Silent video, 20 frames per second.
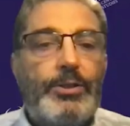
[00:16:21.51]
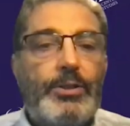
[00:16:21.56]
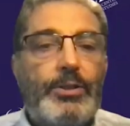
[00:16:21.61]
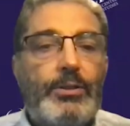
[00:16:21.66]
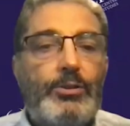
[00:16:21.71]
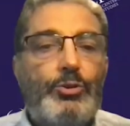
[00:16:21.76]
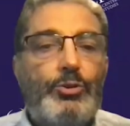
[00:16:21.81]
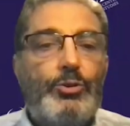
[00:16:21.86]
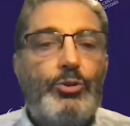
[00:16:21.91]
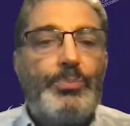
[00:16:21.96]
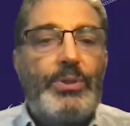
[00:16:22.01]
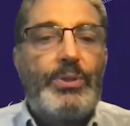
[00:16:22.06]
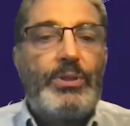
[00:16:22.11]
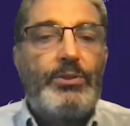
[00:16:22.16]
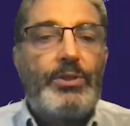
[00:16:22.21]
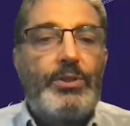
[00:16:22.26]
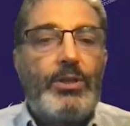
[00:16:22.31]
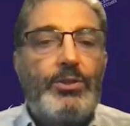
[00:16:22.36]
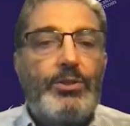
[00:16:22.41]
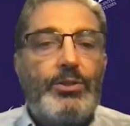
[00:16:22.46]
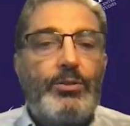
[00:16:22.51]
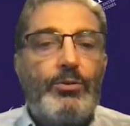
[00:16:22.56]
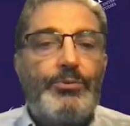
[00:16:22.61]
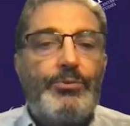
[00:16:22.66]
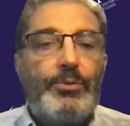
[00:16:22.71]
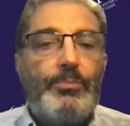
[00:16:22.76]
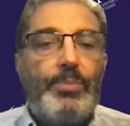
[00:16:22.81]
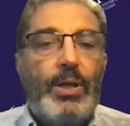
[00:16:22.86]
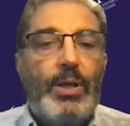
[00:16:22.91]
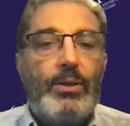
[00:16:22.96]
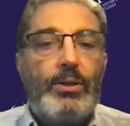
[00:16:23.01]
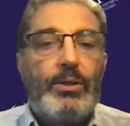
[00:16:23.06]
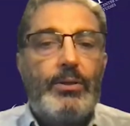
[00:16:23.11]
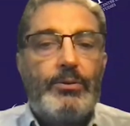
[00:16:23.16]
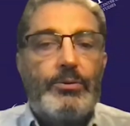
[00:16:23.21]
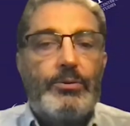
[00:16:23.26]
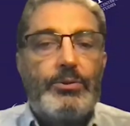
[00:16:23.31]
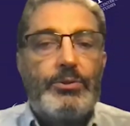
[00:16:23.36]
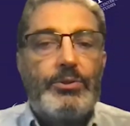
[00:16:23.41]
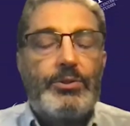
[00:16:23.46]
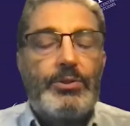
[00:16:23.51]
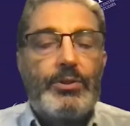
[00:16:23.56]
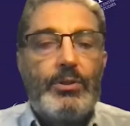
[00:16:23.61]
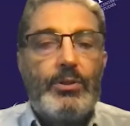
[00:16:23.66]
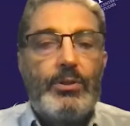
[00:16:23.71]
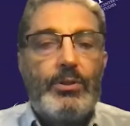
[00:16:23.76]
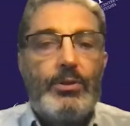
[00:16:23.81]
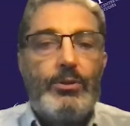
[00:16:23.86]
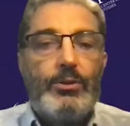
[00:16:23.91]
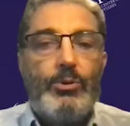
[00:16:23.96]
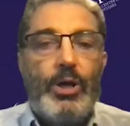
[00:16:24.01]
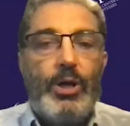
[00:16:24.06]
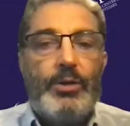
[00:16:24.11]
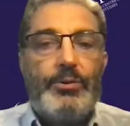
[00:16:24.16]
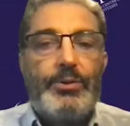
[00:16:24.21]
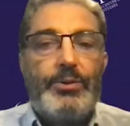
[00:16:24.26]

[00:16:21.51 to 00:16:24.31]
In your article, Europeanization of the Balkans,